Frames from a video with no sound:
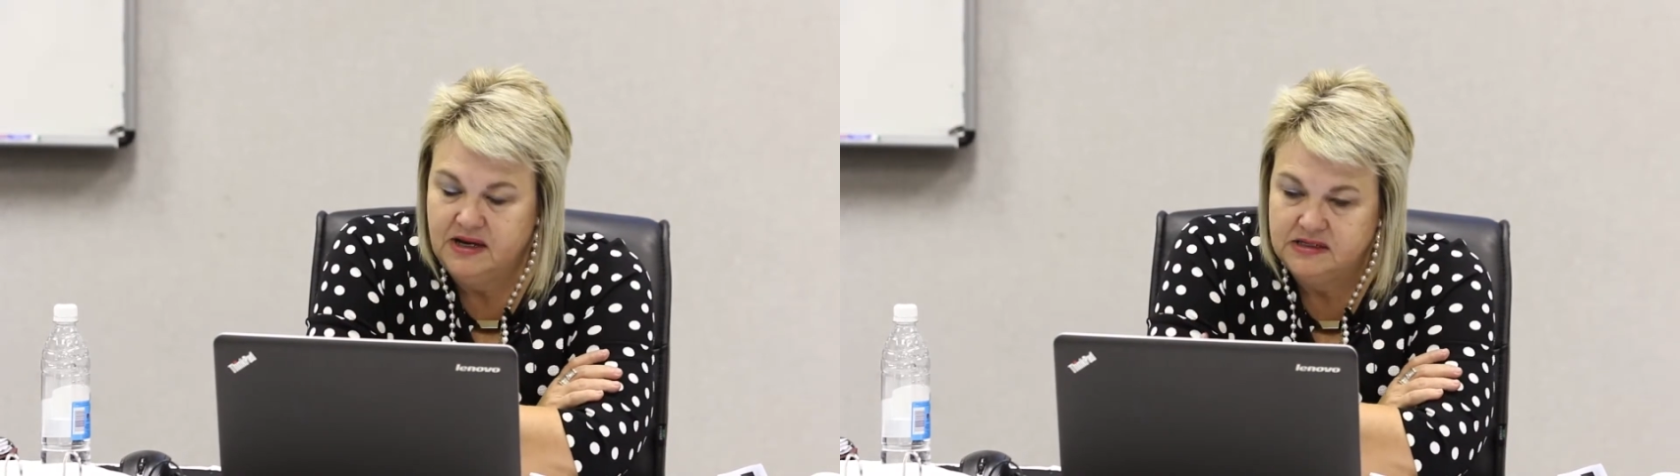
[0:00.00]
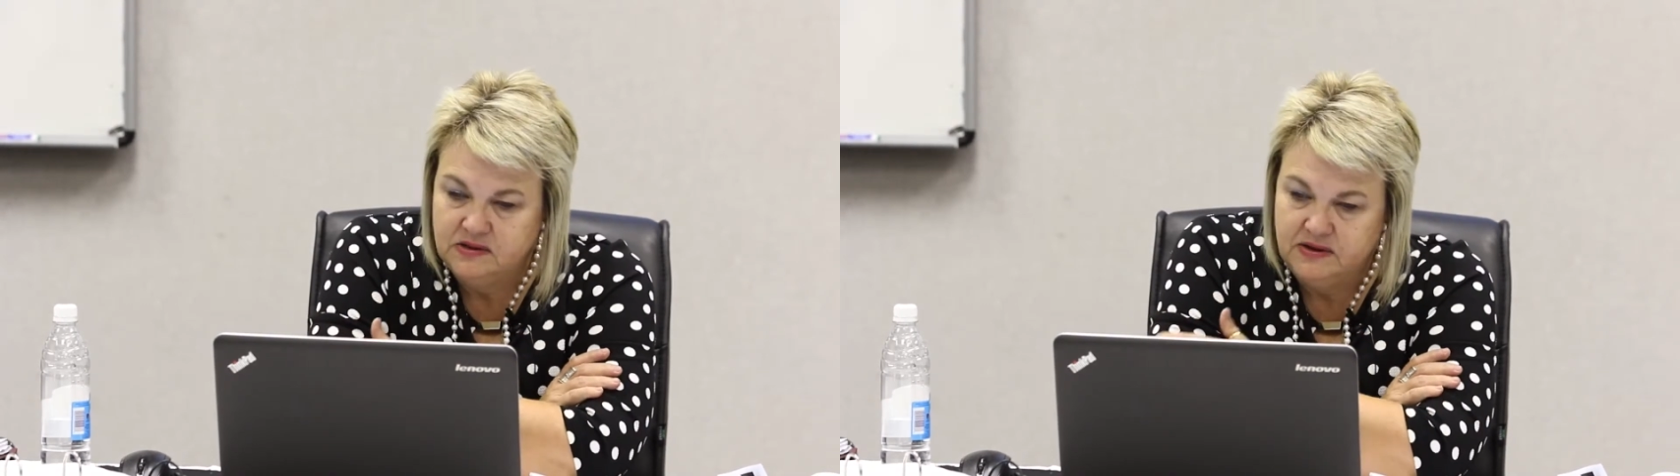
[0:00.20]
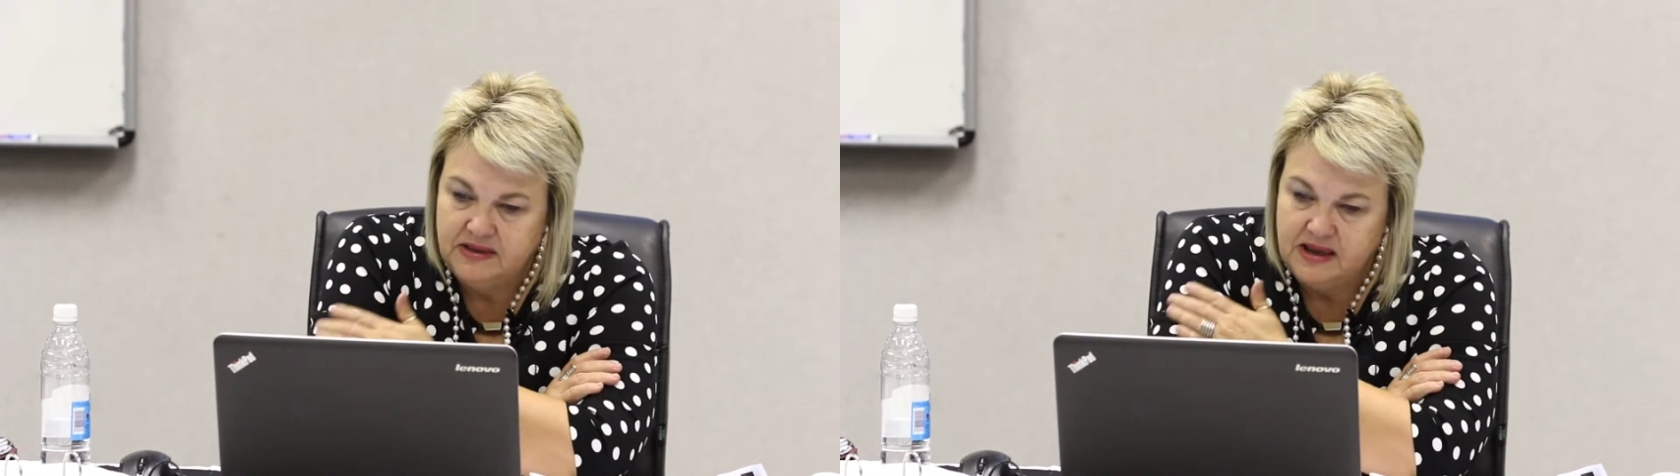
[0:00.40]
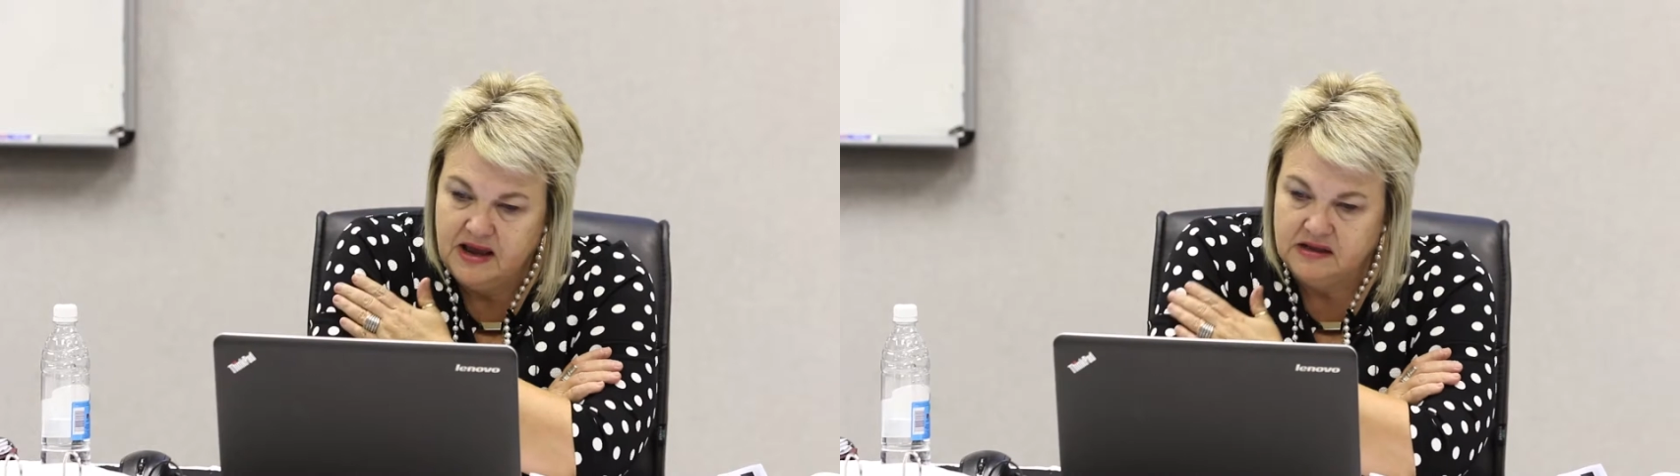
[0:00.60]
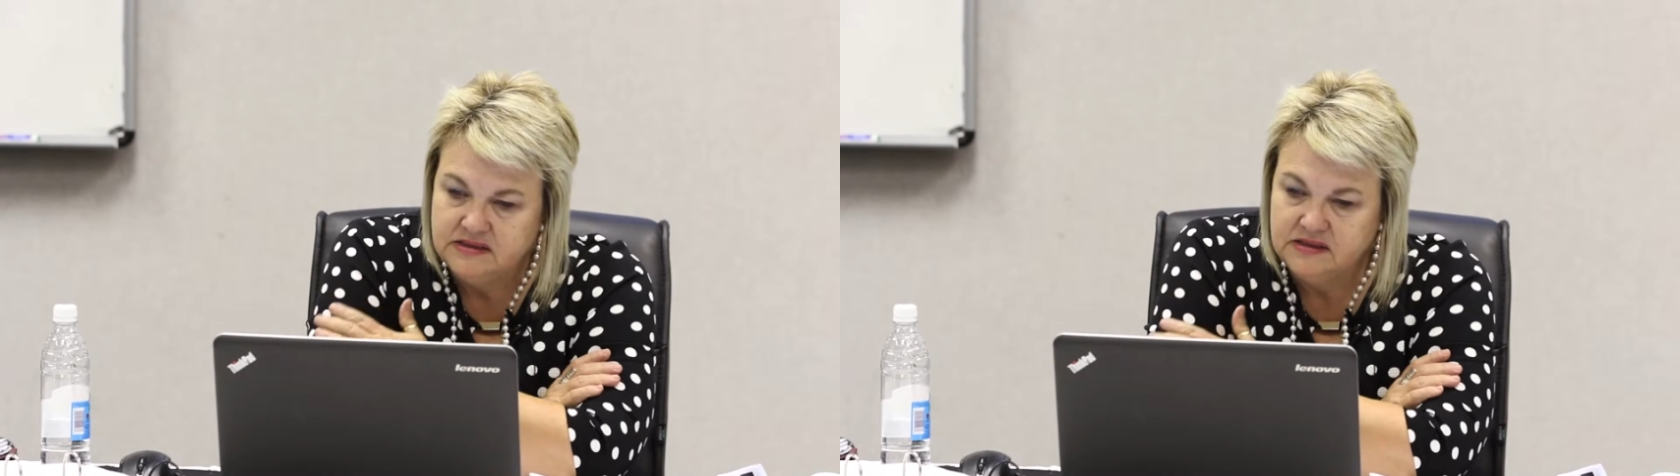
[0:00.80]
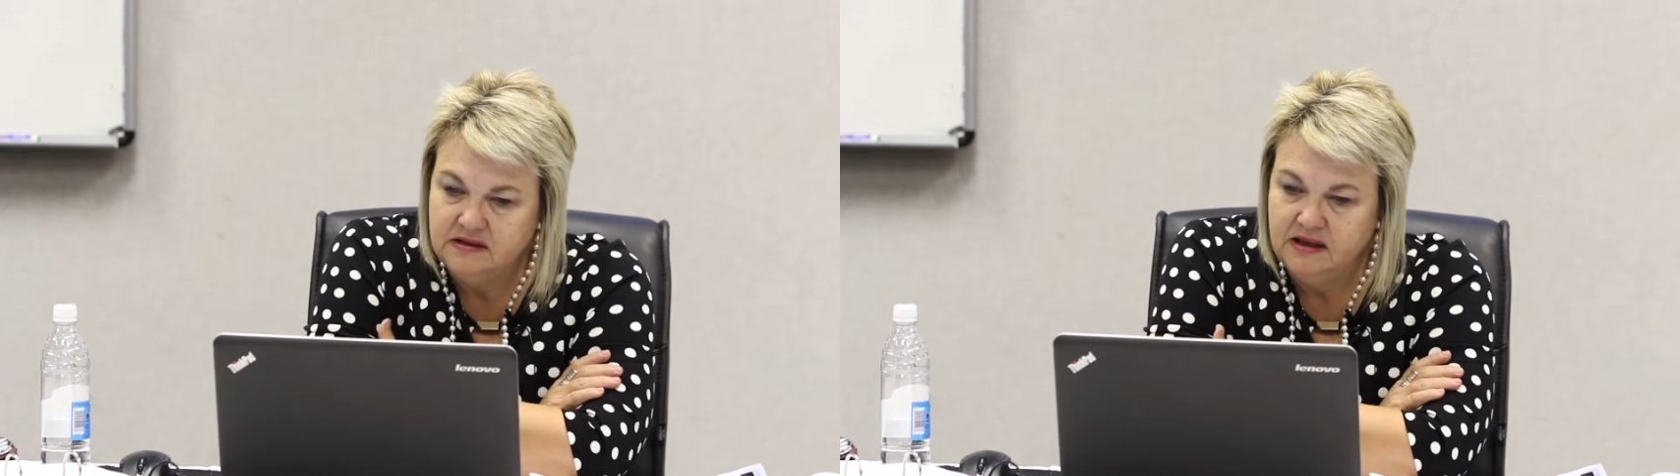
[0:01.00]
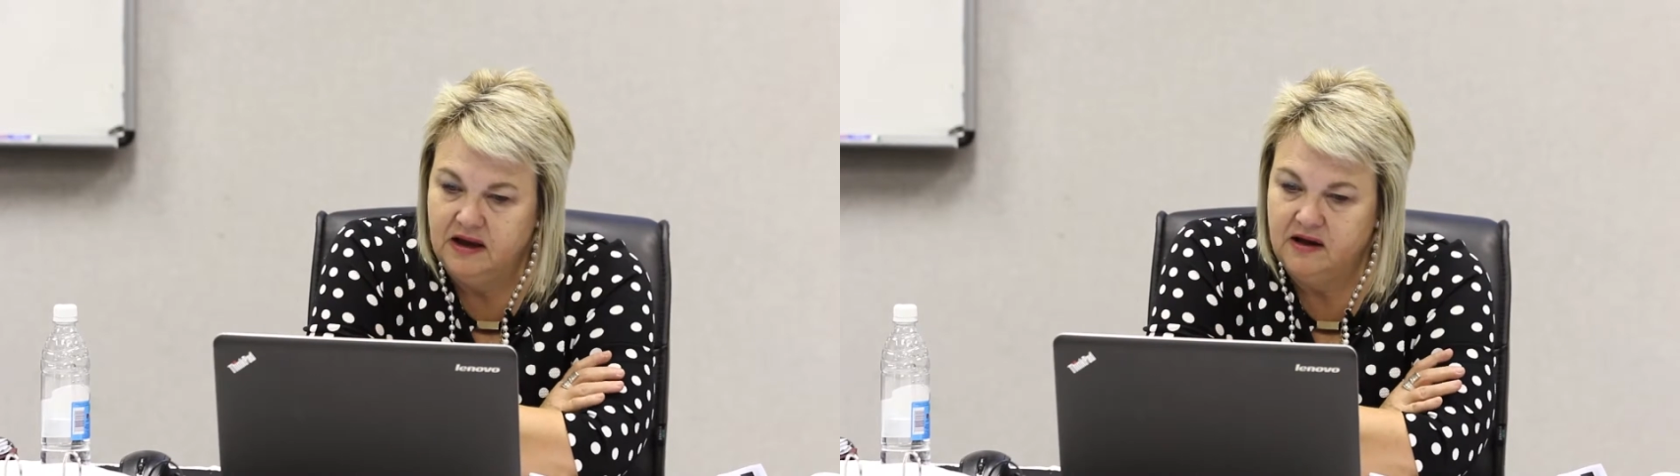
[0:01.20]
has heard the counsel